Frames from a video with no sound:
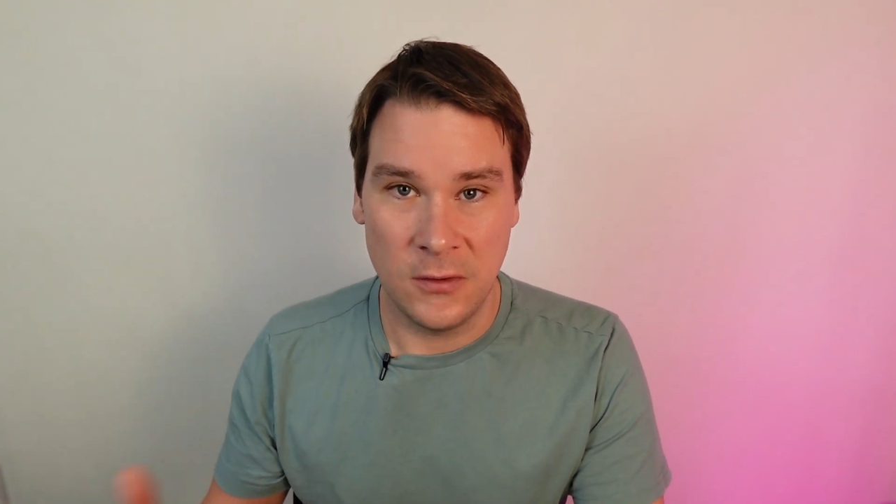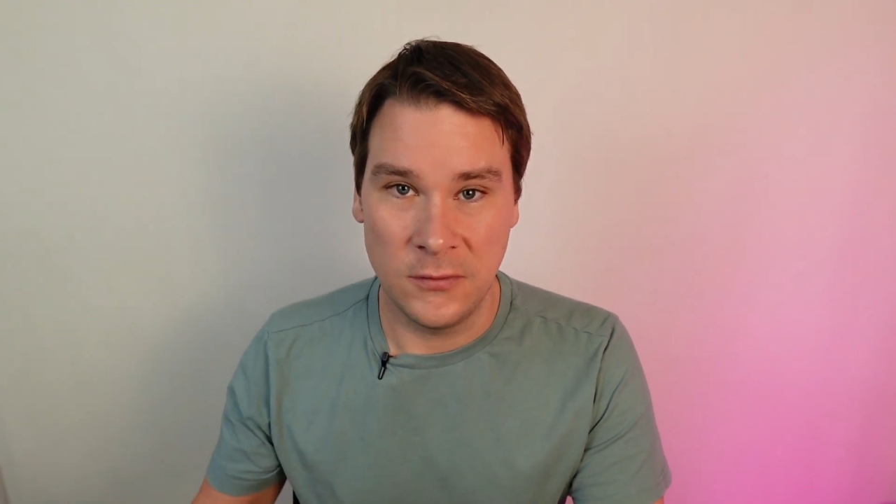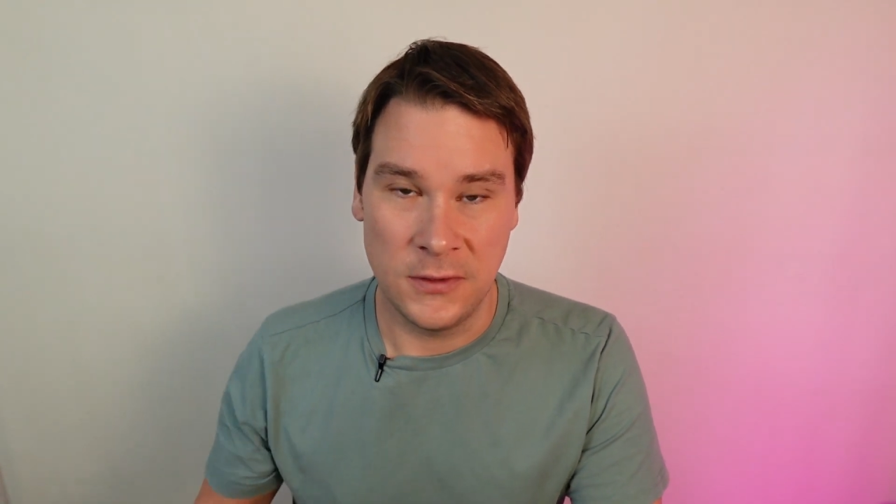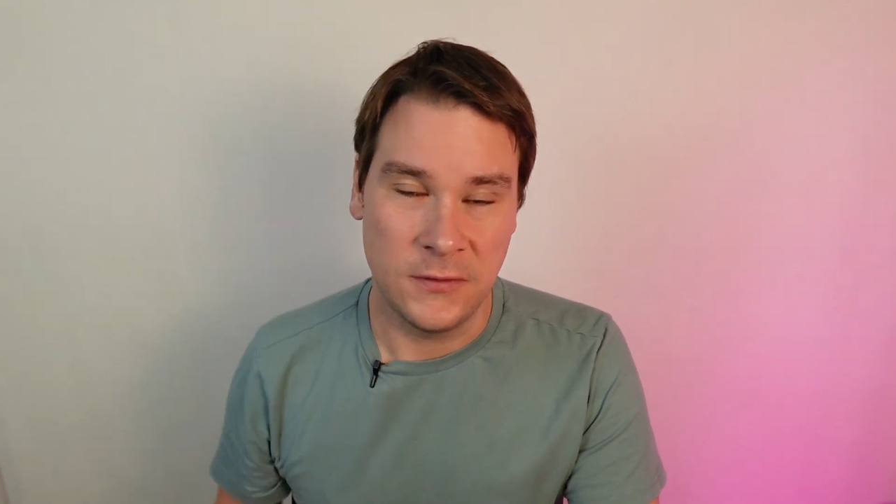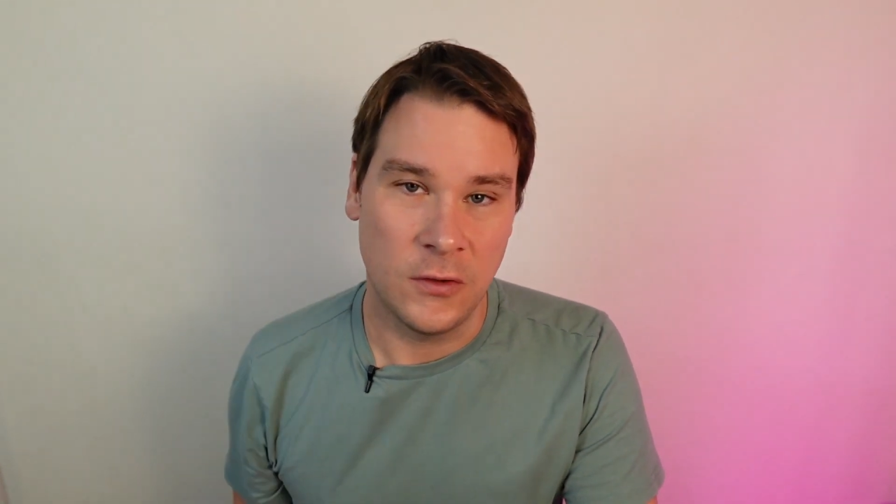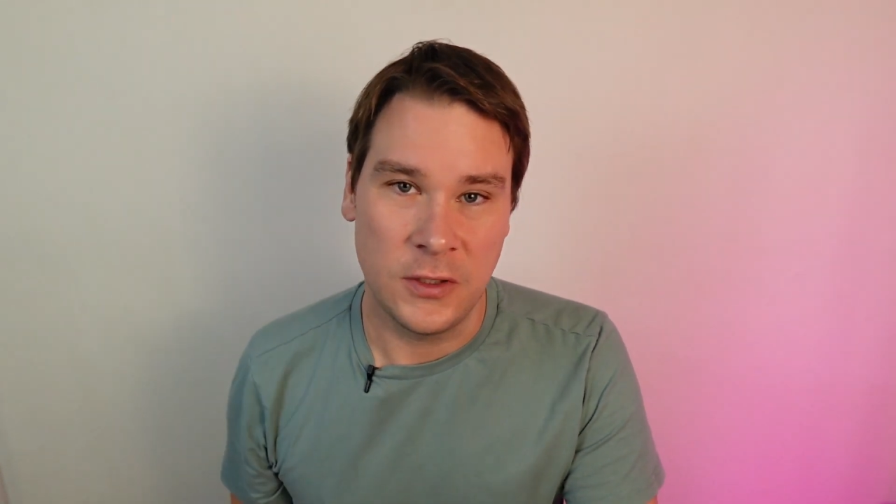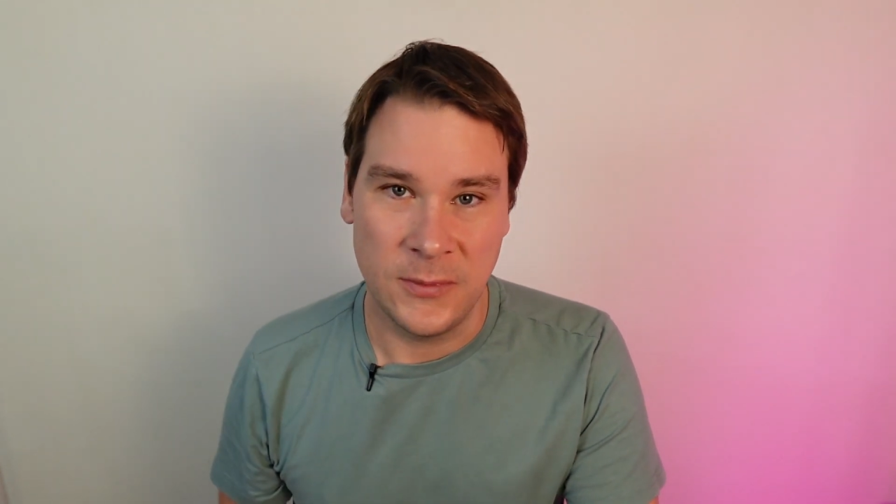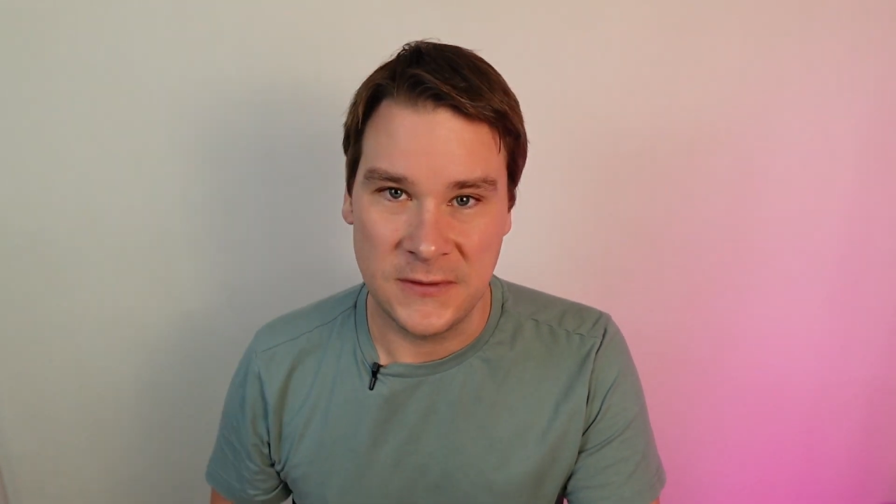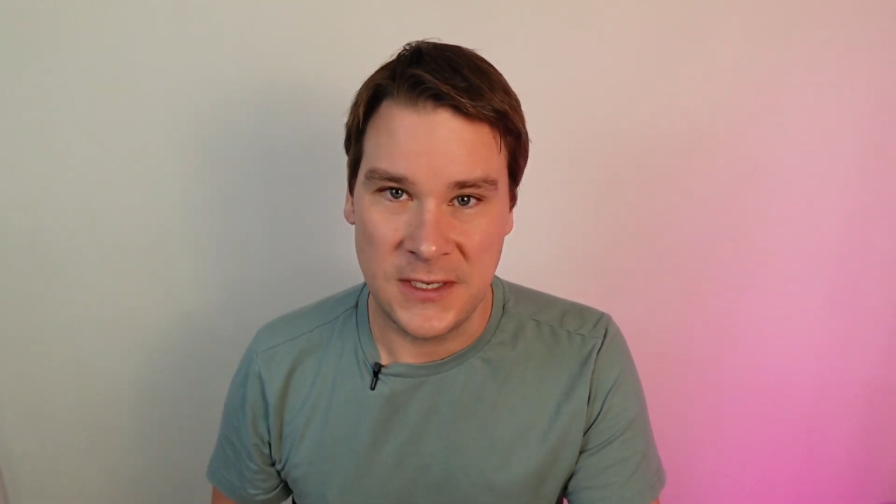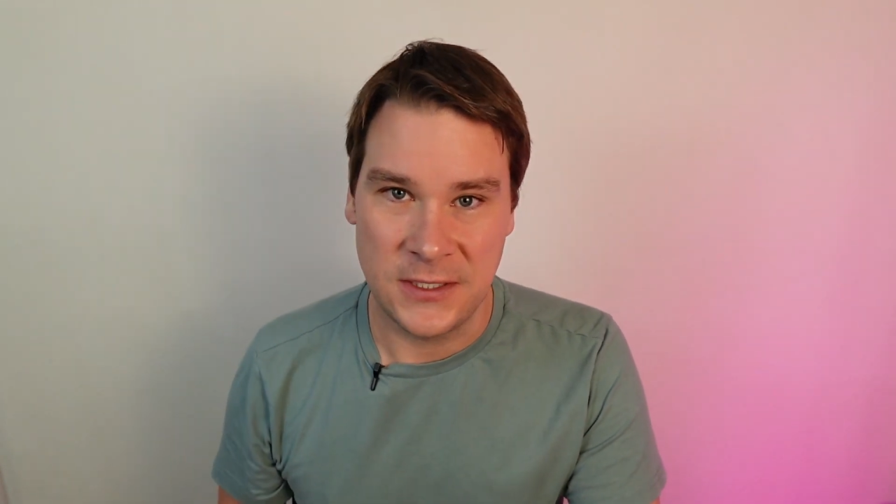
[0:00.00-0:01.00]
on the
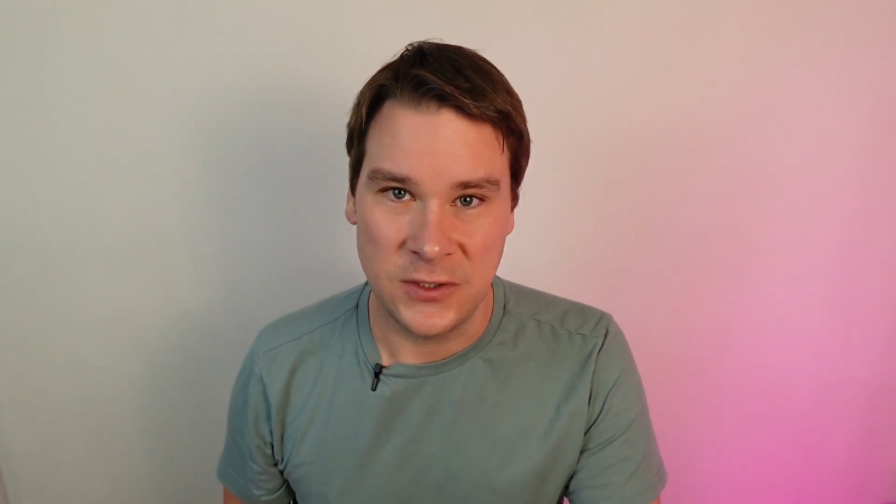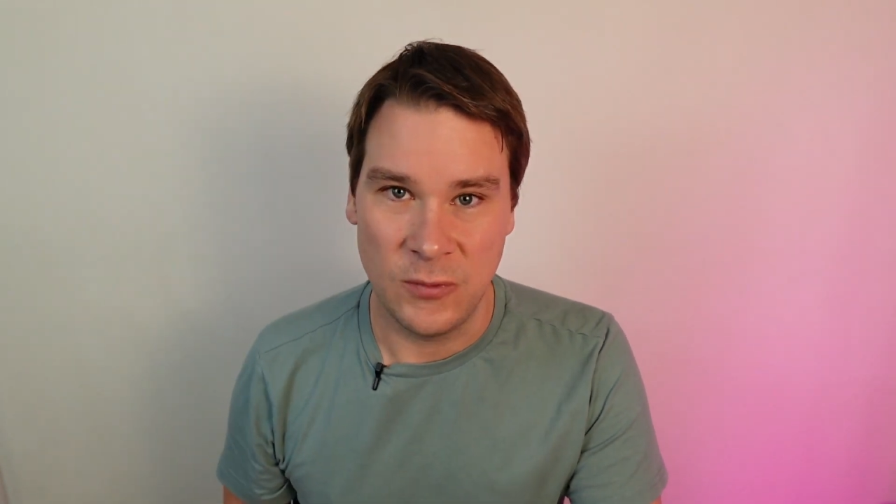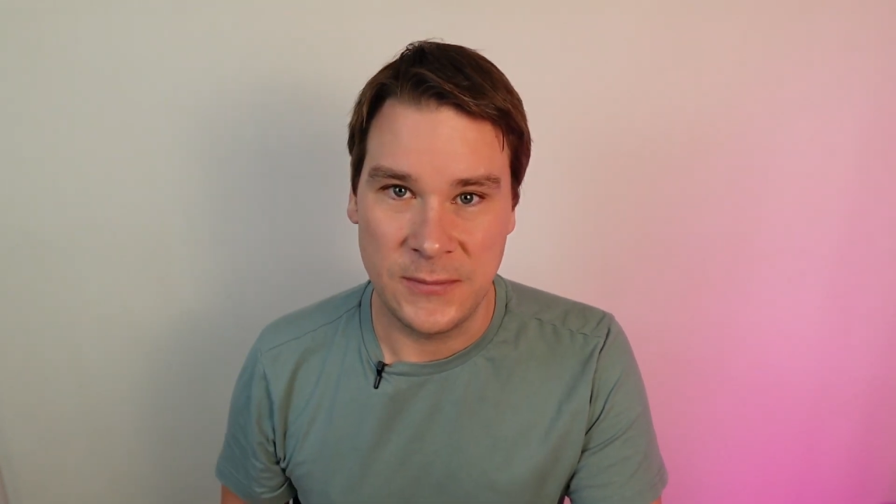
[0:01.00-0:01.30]
documentation